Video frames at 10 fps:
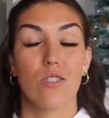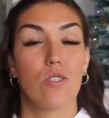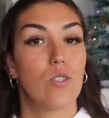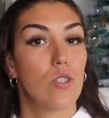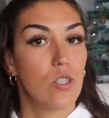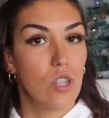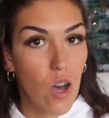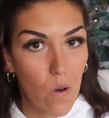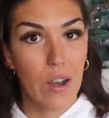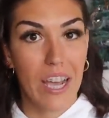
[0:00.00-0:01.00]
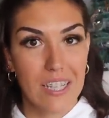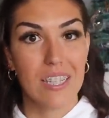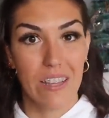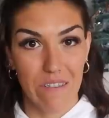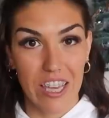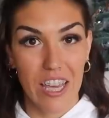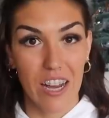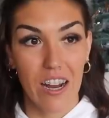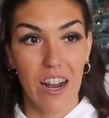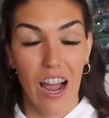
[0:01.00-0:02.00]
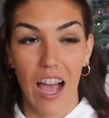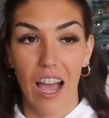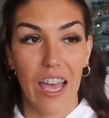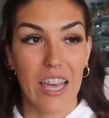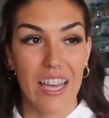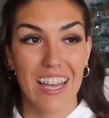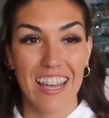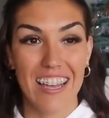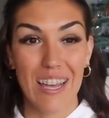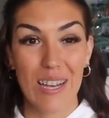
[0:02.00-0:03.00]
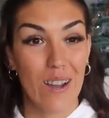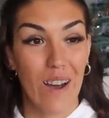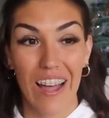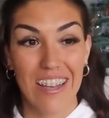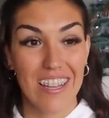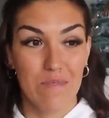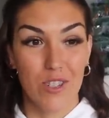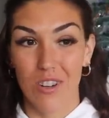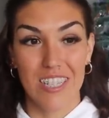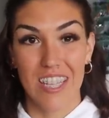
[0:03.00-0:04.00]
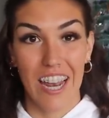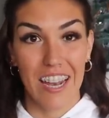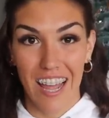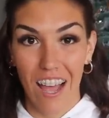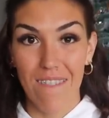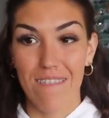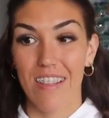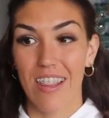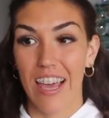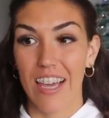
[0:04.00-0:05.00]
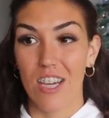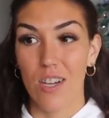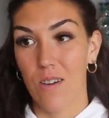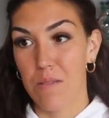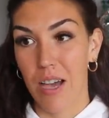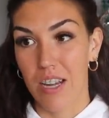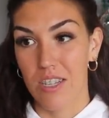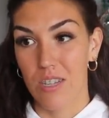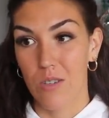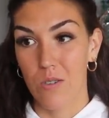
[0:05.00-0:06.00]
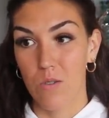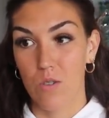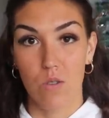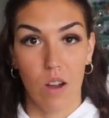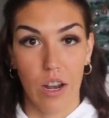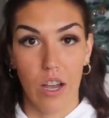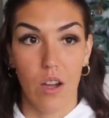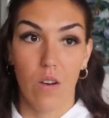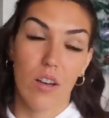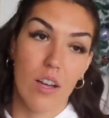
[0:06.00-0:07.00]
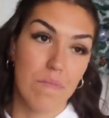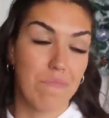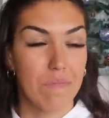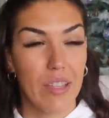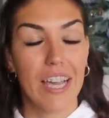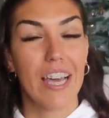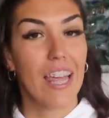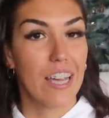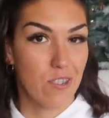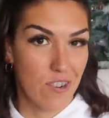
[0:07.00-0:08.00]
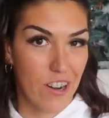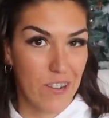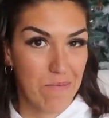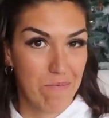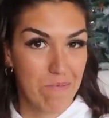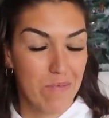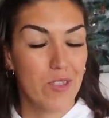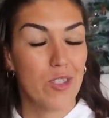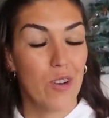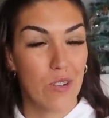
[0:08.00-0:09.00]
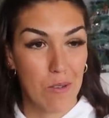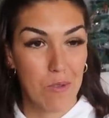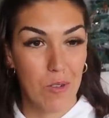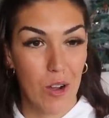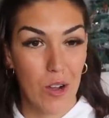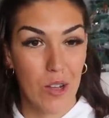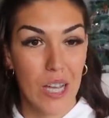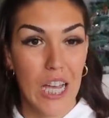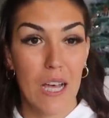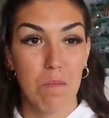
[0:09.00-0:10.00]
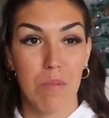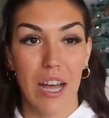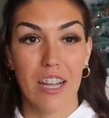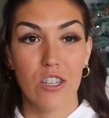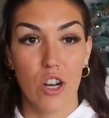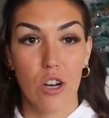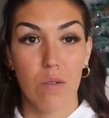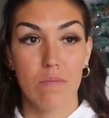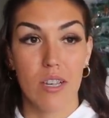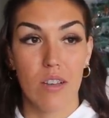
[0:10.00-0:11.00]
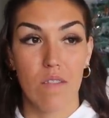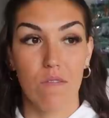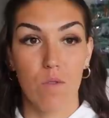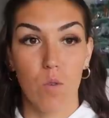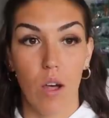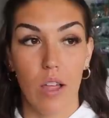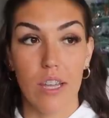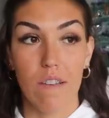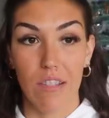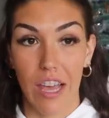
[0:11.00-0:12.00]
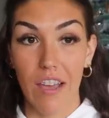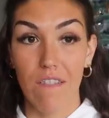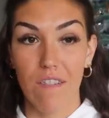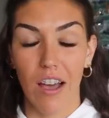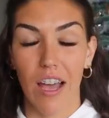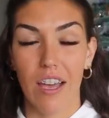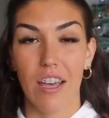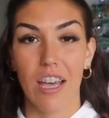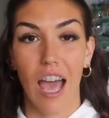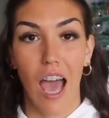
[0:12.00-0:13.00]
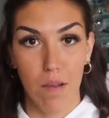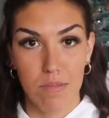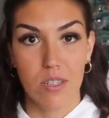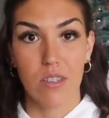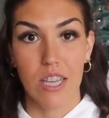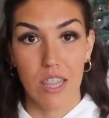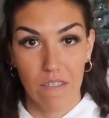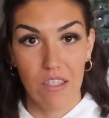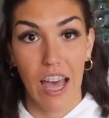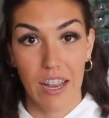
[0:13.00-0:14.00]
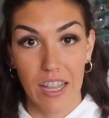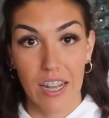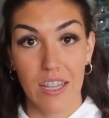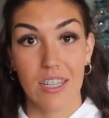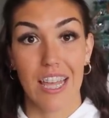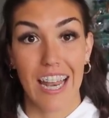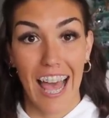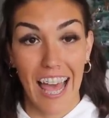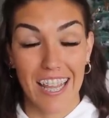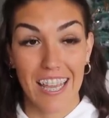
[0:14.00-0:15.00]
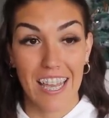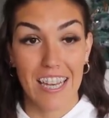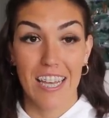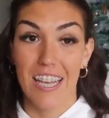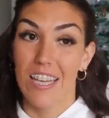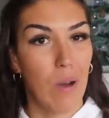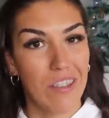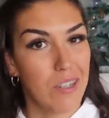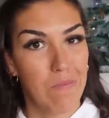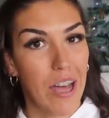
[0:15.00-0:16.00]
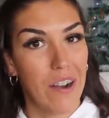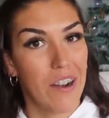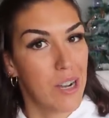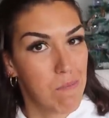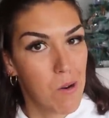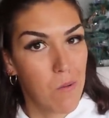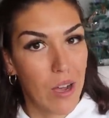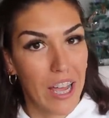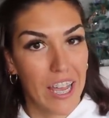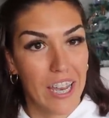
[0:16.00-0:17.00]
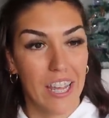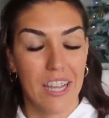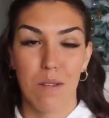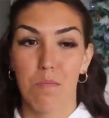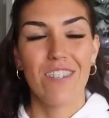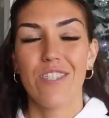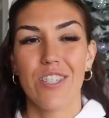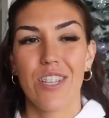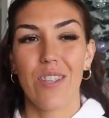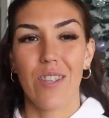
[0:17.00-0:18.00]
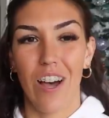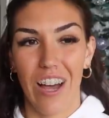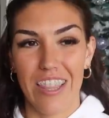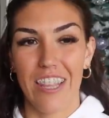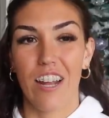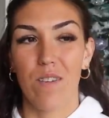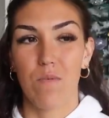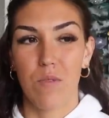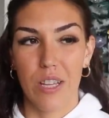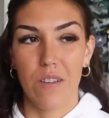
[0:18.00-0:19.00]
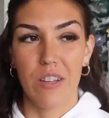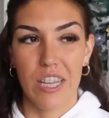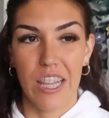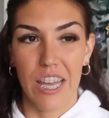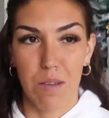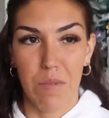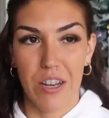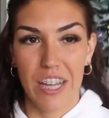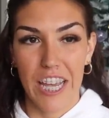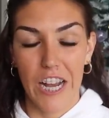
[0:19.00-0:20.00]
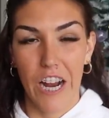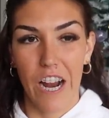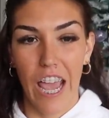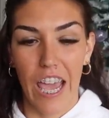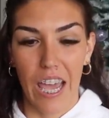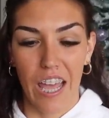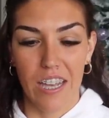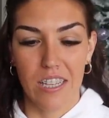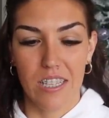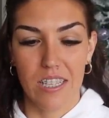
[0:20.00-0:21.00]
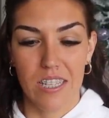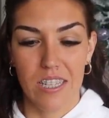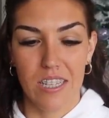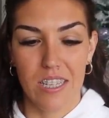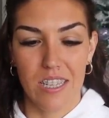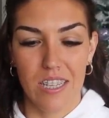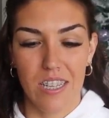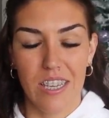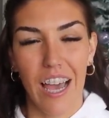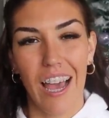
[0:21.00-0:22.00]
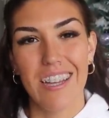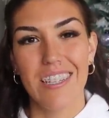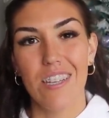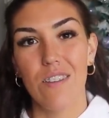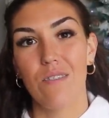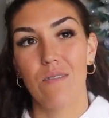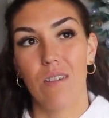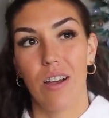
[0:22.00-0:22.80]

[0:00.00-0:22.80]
so nice living here. I cannot stress that enough. Like, going back to Toronto, like, I like Toronto, don't get me wrong, but in terms of quality of life, I absolutely love the Adelaide Hills and Adelaide. Weather's better, number one. There's just a lot that I really, really like about it here, and yeah, I didn't,